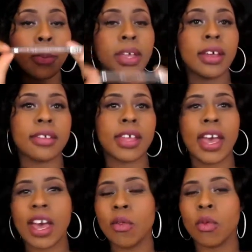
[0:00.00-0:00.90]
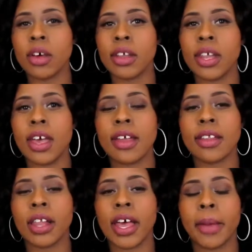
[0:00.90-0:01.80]
because they have one
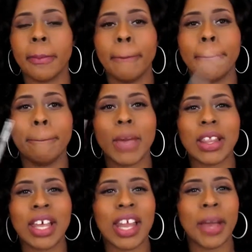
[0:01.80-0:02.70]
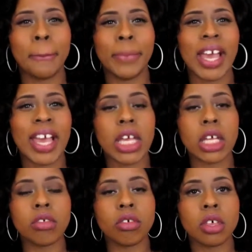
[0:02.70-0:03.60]
that's like, I think like
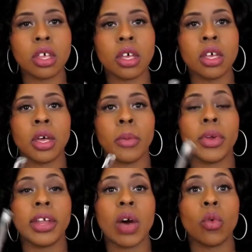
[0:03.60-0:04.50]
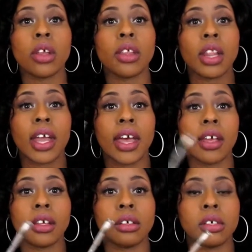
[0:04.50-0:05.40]
beige, but that one's like
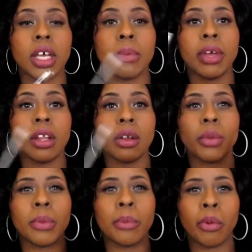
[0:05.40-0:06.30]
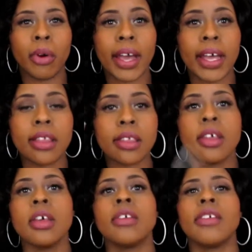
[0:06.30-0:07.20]
can be a little bit bright.
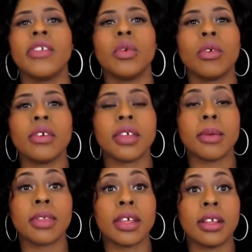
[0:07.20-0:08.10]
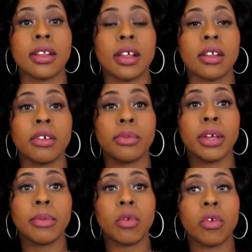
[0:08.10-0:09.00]
So if you want something a little
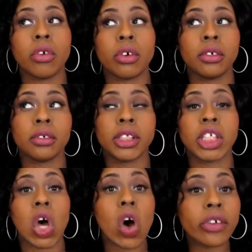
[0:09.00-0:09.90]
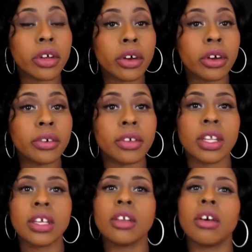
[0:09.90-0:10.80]
bit more softer,
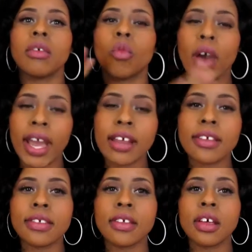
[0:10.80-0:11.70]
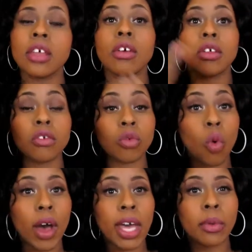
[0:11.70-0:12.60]
you know, white is, you can use
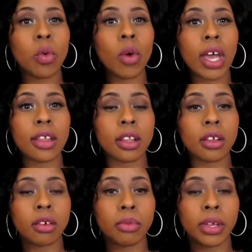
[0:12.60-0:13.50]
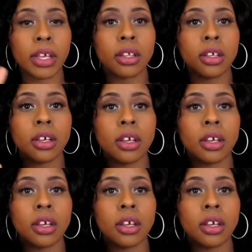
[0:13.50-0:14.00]
white, but white's a little bit,